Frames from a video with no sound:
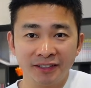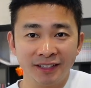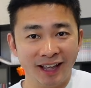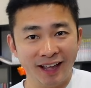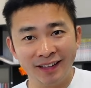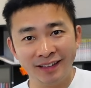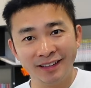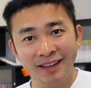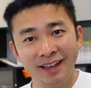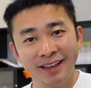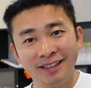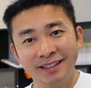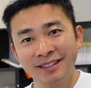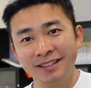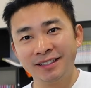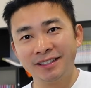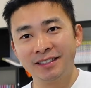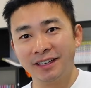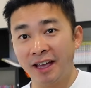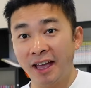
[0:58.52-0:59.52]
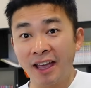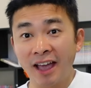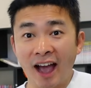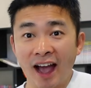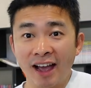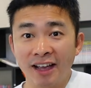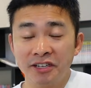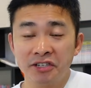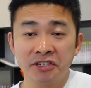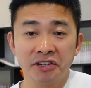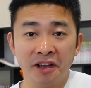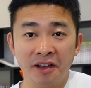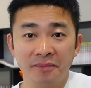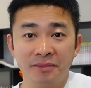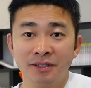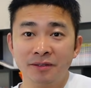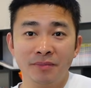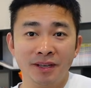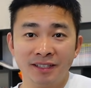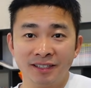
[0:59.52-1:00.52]
and its A I
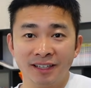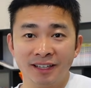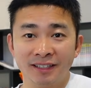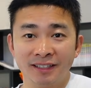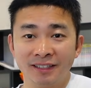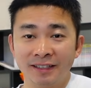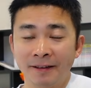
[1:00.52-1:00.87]
chips business.